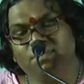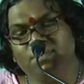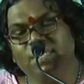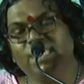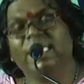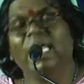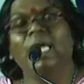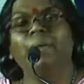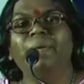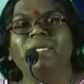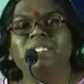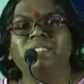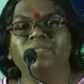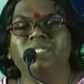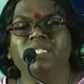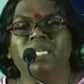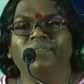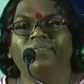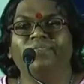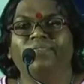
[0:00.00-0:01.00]
the tables
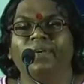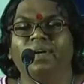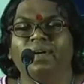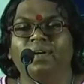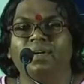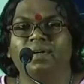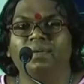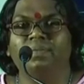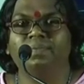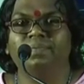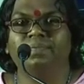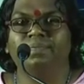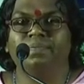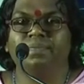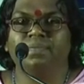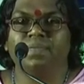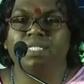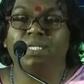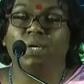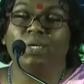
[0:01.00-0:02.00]
which have,
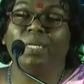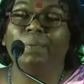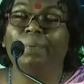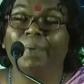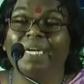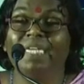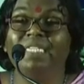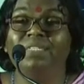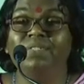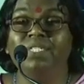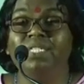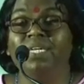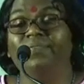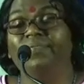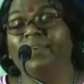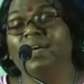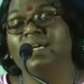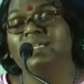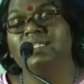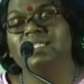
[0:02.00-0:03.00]
the periods which
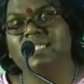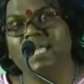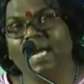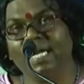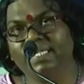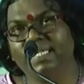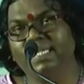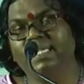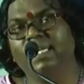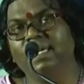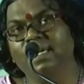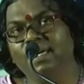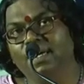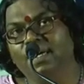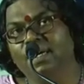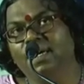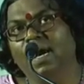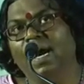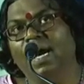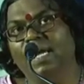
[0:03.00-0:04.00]
have started
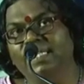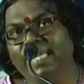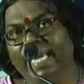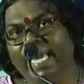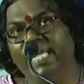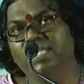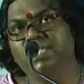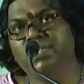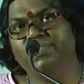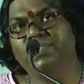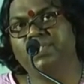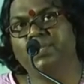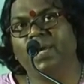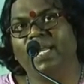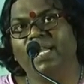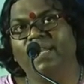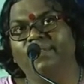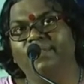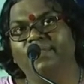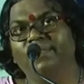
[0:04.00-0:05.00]
at the age of
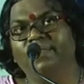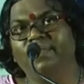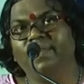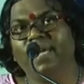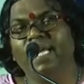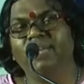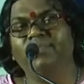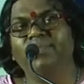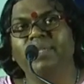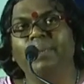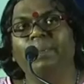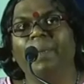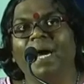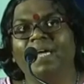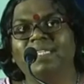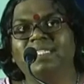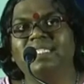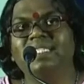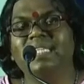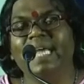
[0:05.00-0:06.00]
12. And for the
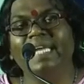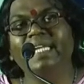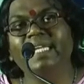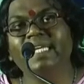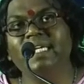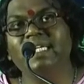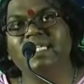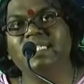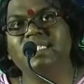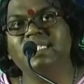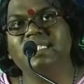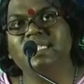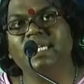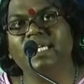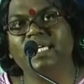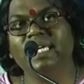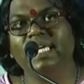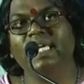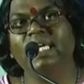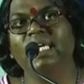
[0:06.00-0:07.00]
past 10 years,
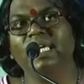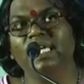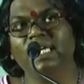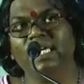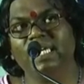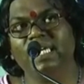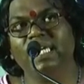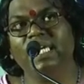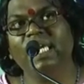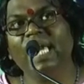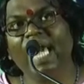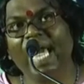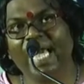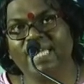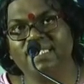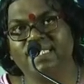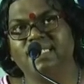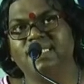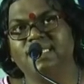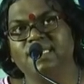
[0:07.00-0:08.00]
he
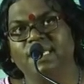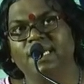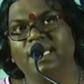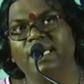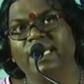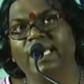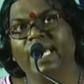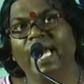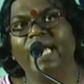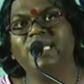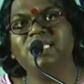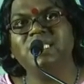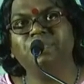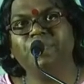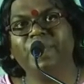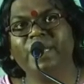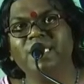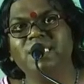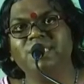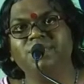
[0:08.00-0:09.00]
has
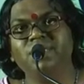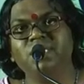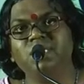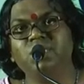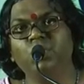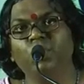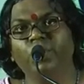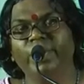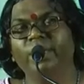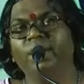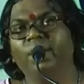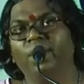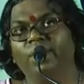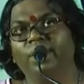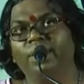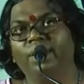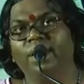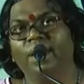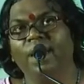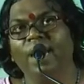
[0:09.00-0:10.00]
periods which is going
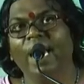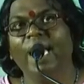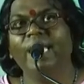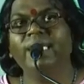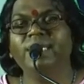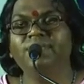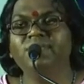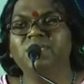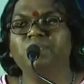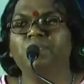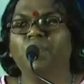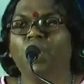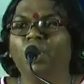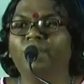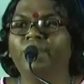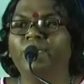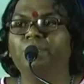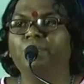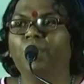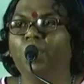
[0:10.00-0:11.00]
on. And he was
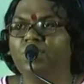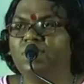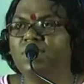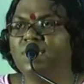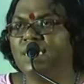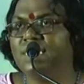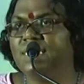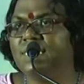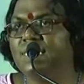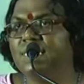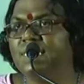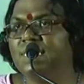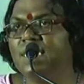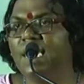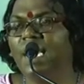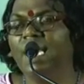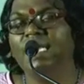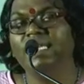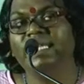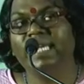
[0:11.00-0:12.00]
born with both sexes.
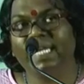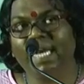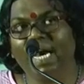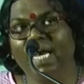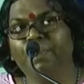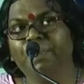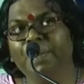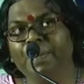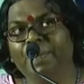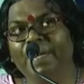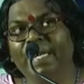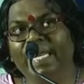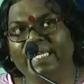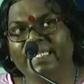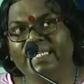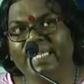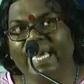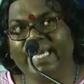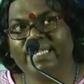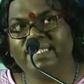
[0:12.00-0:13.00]
There are people
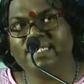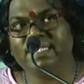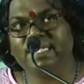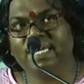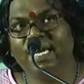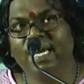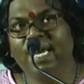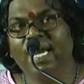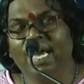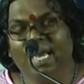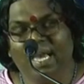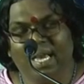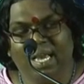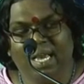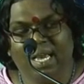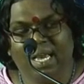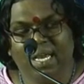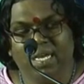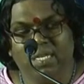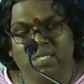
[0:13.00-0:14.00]
like that.
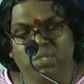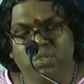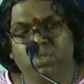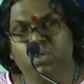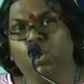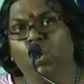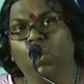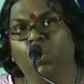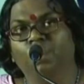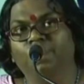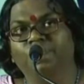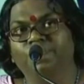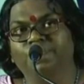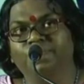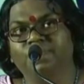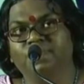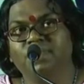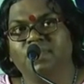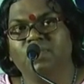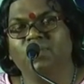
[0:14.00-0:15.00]
So,
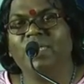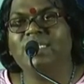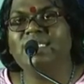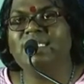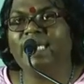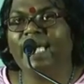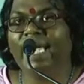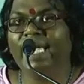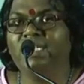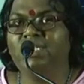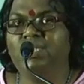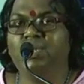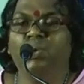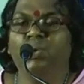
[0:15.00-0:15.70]
once again